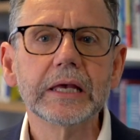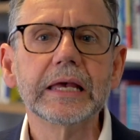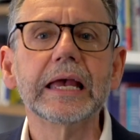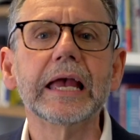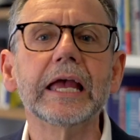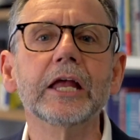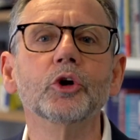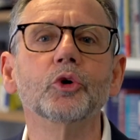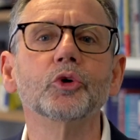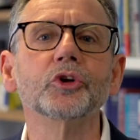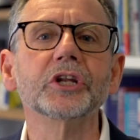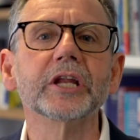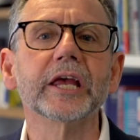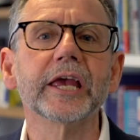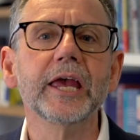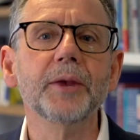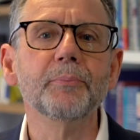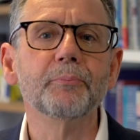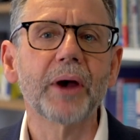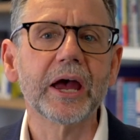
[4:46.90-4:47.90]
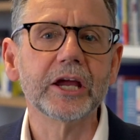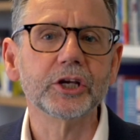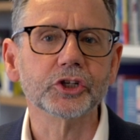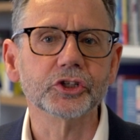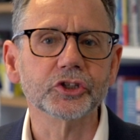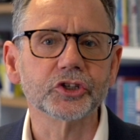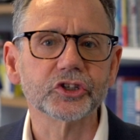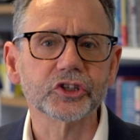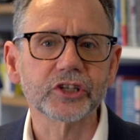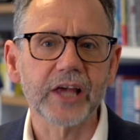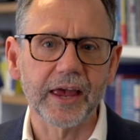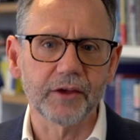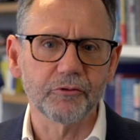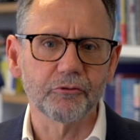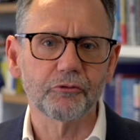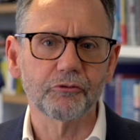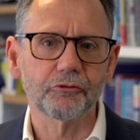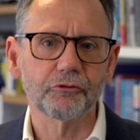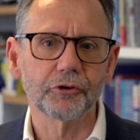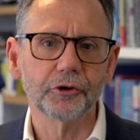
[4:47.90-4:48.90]
in order to keep patients
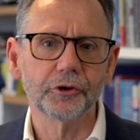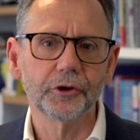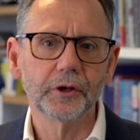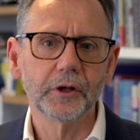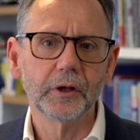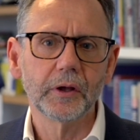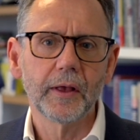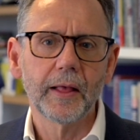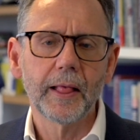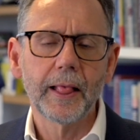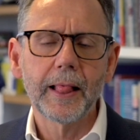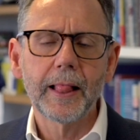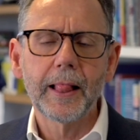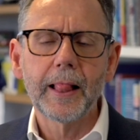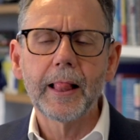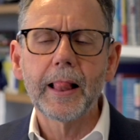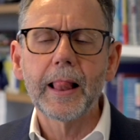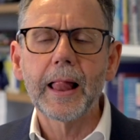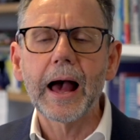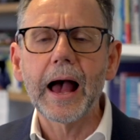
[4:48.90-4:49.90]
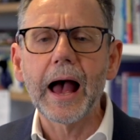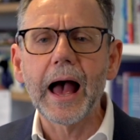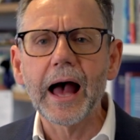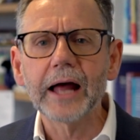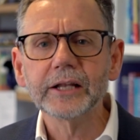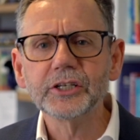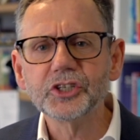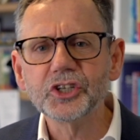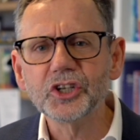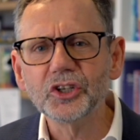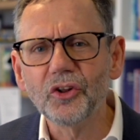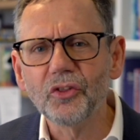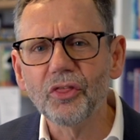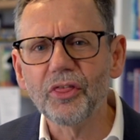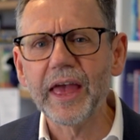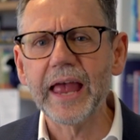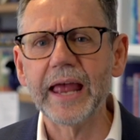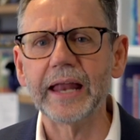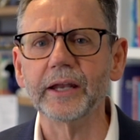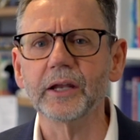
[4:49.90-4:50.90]
safe. Until
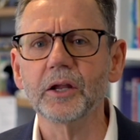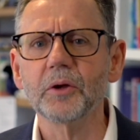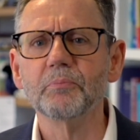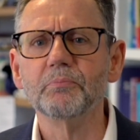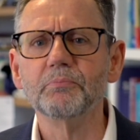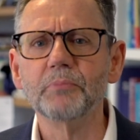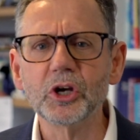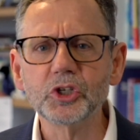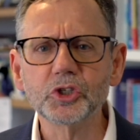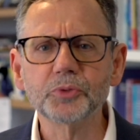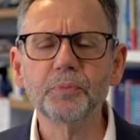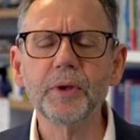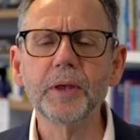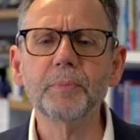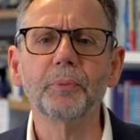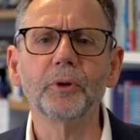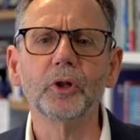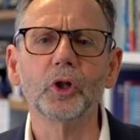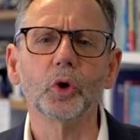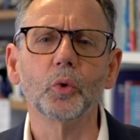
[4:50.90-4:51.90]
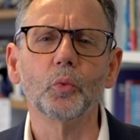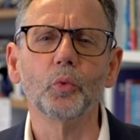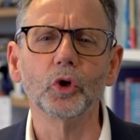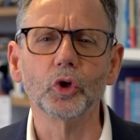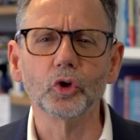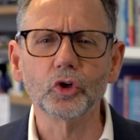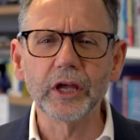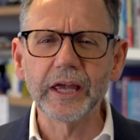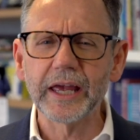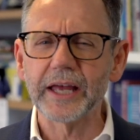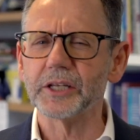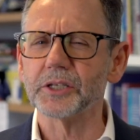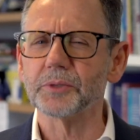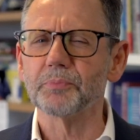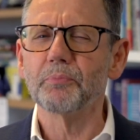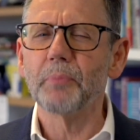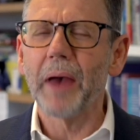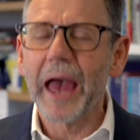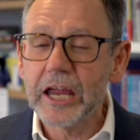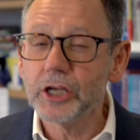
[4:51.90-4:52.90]
then, most people were looking at
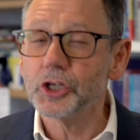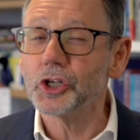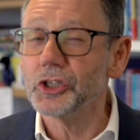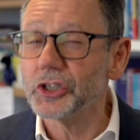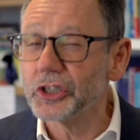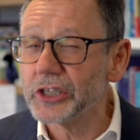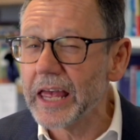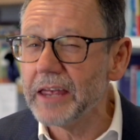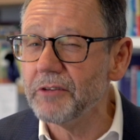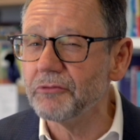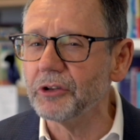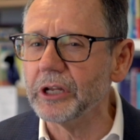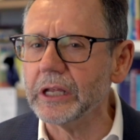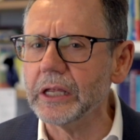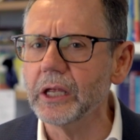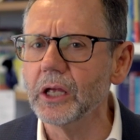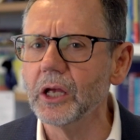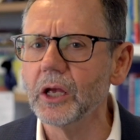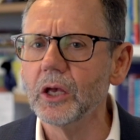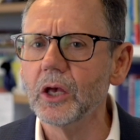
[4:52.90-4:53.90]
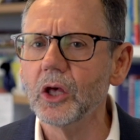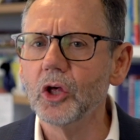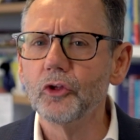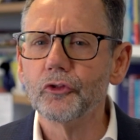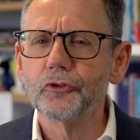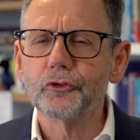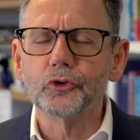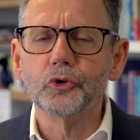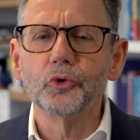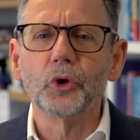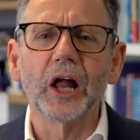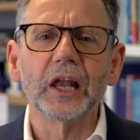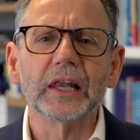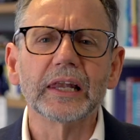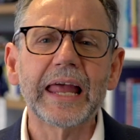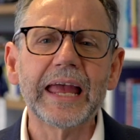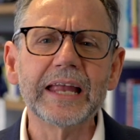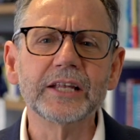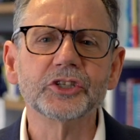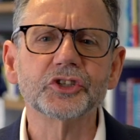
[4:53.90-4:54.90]
patient safety through a
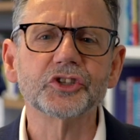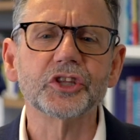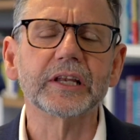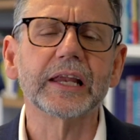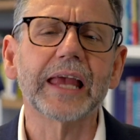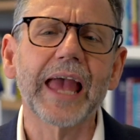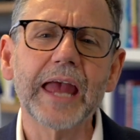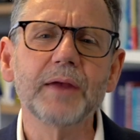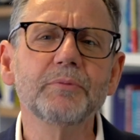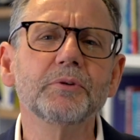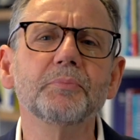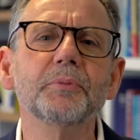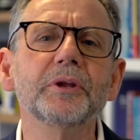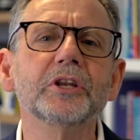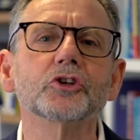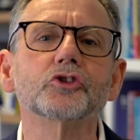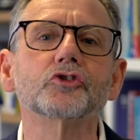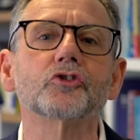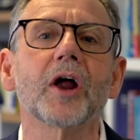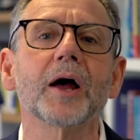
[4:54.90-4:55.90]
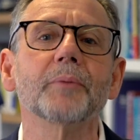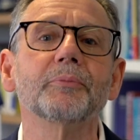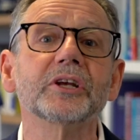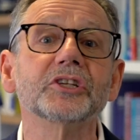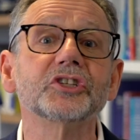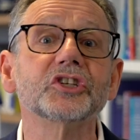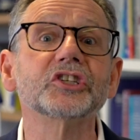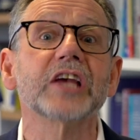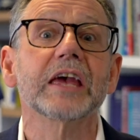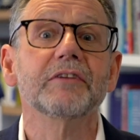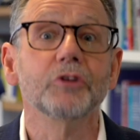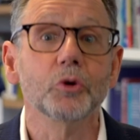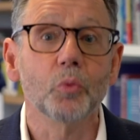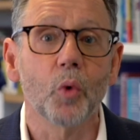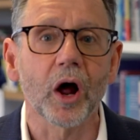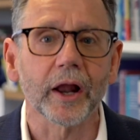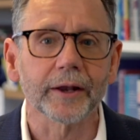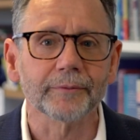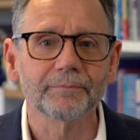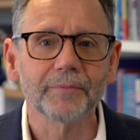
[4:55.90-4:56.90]
lens that came to be described as safety
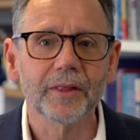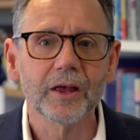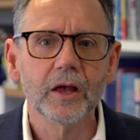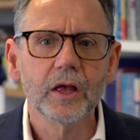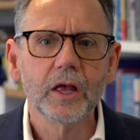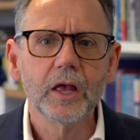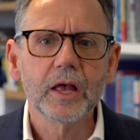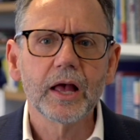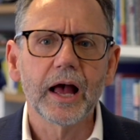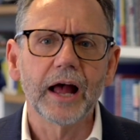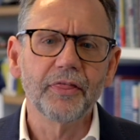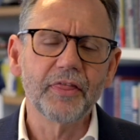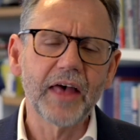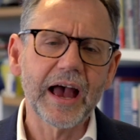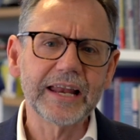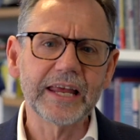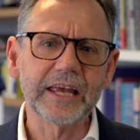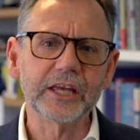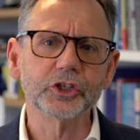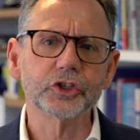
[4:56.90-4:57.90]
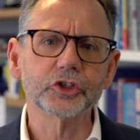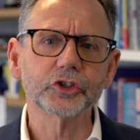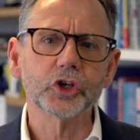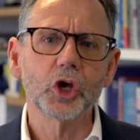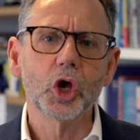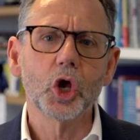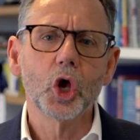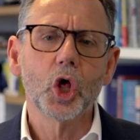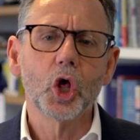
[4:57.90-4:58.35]
one. And that is,